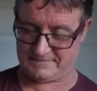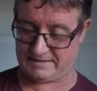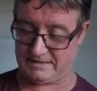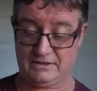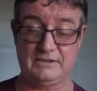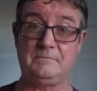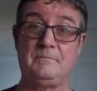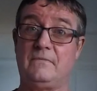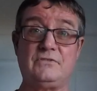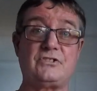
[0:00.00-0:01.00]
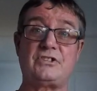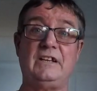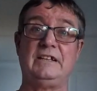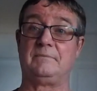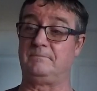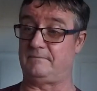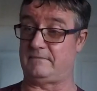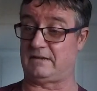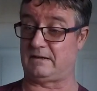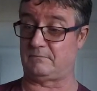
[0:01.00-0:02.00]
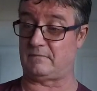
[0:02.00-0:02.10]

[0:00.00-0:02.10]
And as I say, I